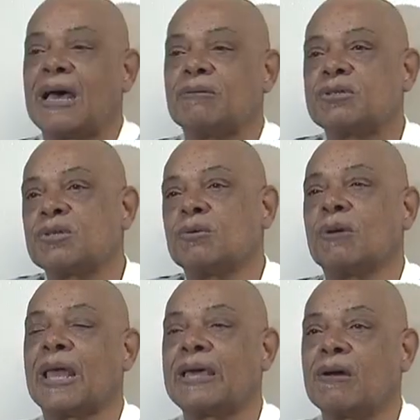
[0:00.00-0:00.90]
I was so
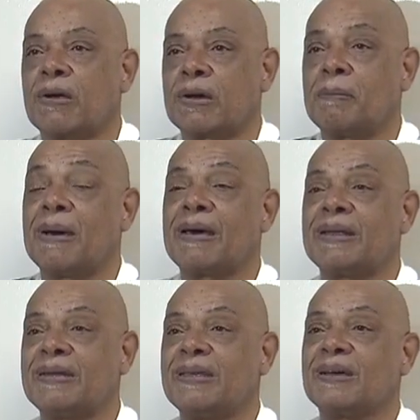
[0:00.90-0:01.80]
lighthearted about
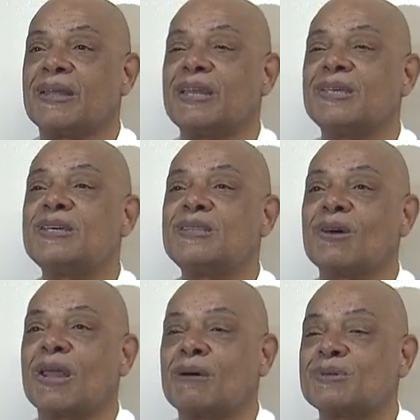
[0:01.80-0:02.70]
it. The young lady, she
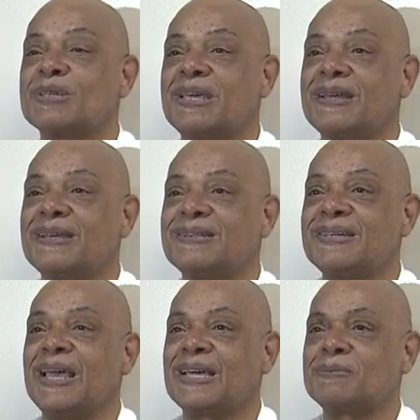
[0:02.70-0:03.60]
thought I was kidding.
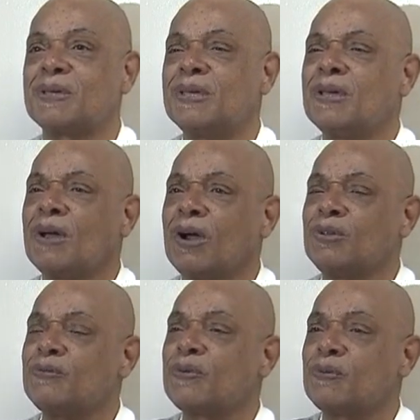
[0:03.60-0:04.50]
She asked me, are
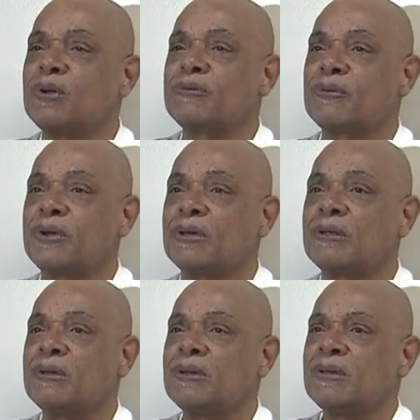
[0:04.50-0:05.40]
you for real, for
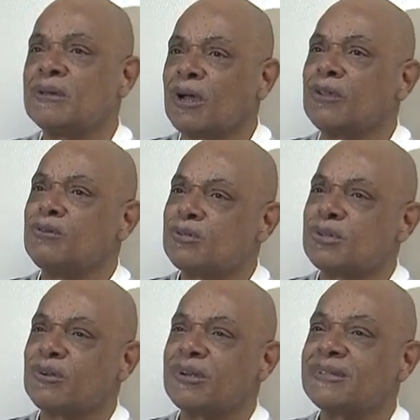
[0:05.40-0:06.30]
real? Are you
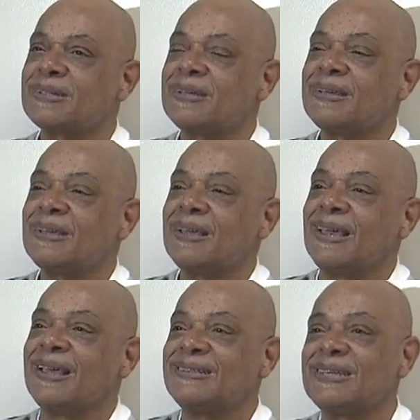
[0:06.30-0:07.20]
serious?
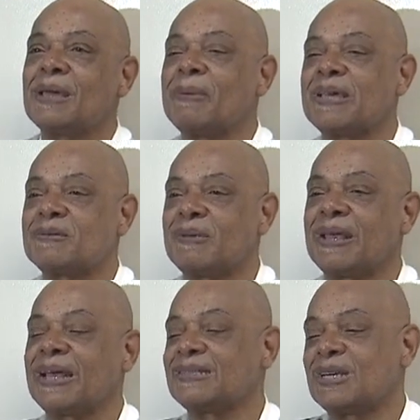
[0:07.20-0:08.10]
And she kept asking me that,
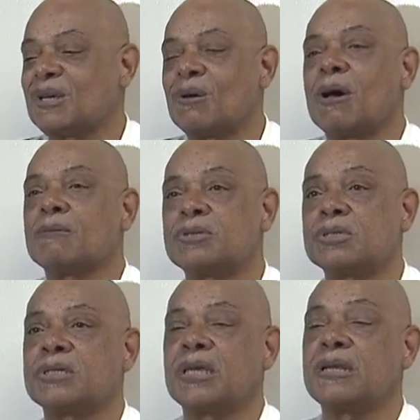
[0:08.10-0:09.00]
and I said, no, I was
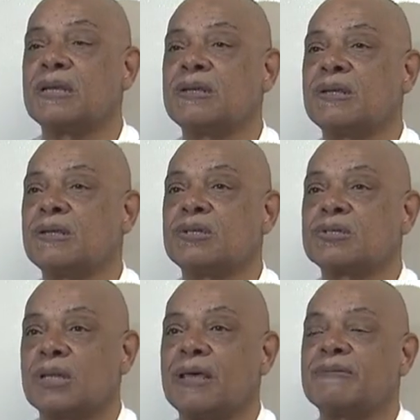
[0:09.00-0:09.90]
just kidding, and
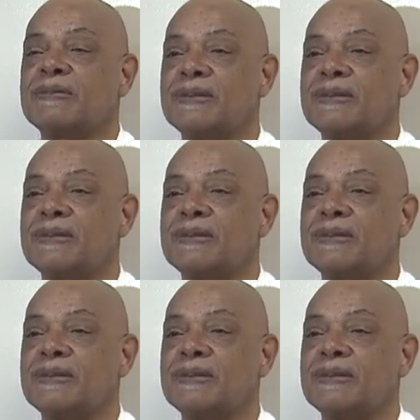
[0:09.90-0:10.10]
just left.